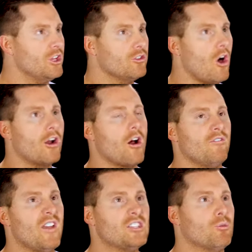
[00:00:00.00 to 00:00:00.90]
you can log on
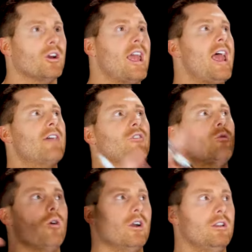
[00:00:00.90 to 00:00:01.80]
Facebook,
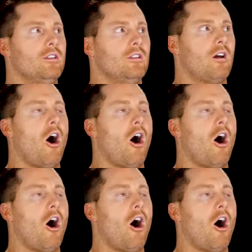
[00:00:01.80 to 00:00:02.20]
everyone,